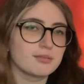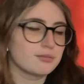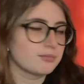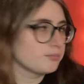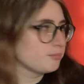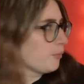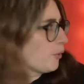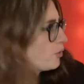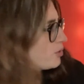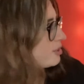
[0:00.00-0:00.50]

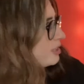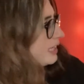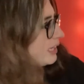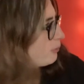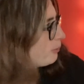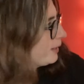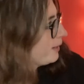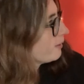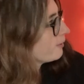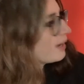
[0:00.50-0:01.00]
mostly
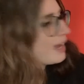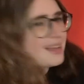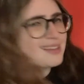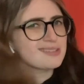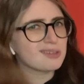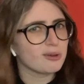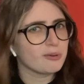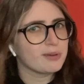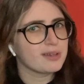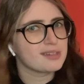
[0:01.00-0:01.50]
queer, as
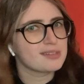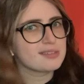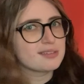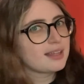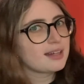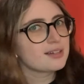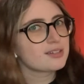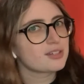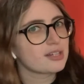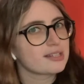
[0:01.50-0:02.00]
always. That
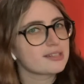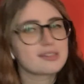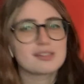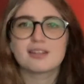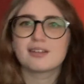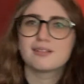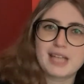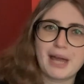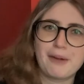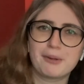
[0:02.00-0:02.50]
is just
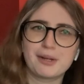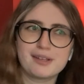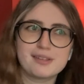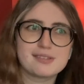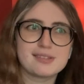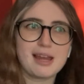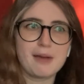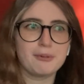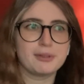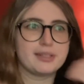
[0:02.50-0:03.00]
how it is
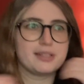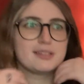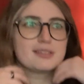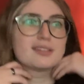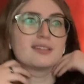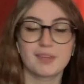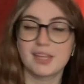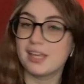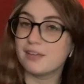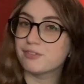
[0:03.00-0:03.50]
nowadays.
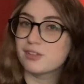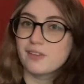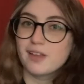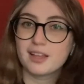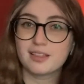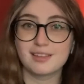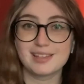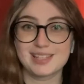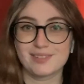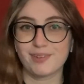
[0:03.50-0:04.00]
If you
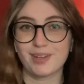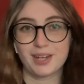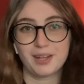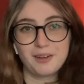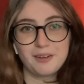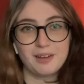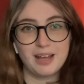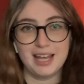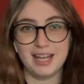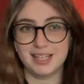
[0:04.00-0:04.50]
like this video
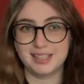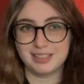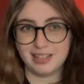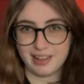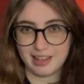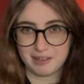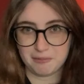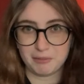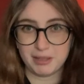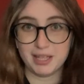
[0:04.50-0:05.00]
and you
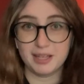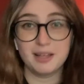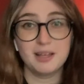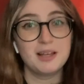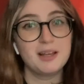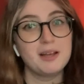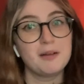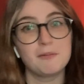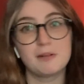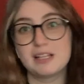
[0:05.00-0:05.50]
like me,
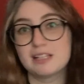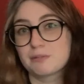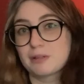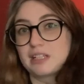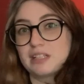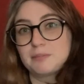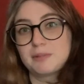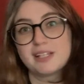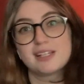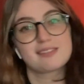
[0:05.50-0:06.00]

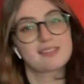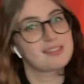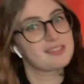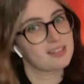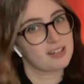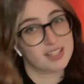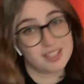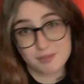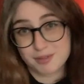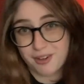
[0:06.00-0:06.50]
please
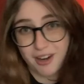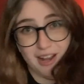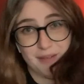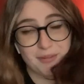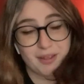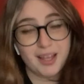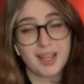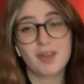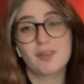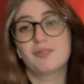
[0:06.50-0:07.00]
consider
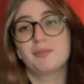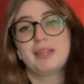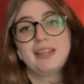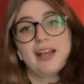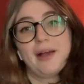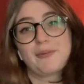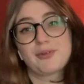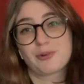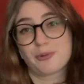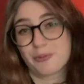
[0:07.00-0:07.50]
subscribing. It would mean the
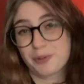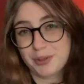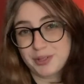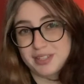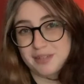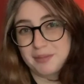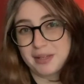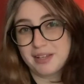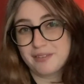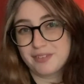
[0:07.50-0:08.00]
absolute world to
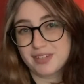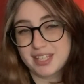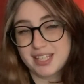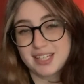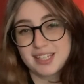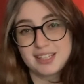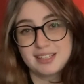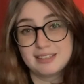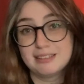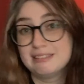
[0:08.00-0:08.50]
me if you
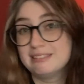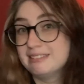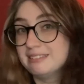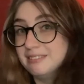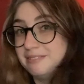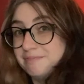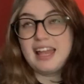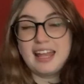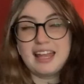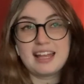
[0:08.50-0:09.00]
did.
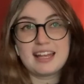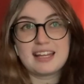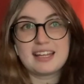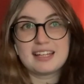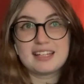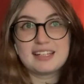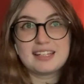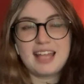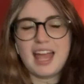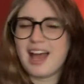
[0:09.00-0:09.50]

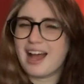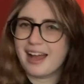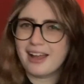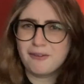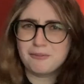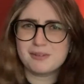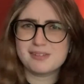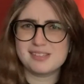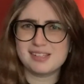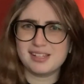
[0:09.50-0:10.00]
And yeah, I hope
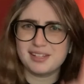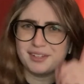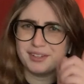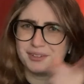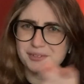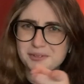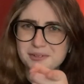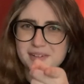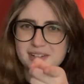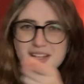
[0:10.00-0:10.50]
to see
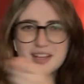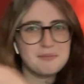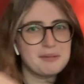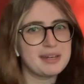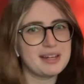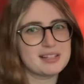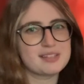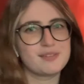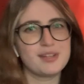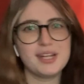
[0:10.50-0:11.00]
you in my
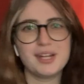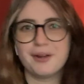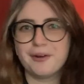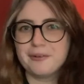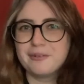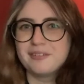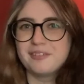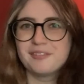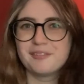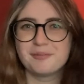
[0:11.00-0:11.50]
next video.
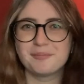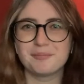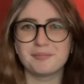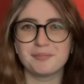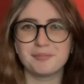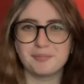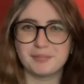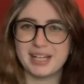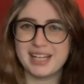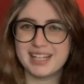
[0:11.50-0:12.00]

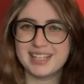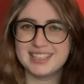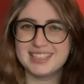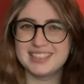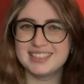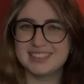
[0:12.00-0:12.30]
Bye!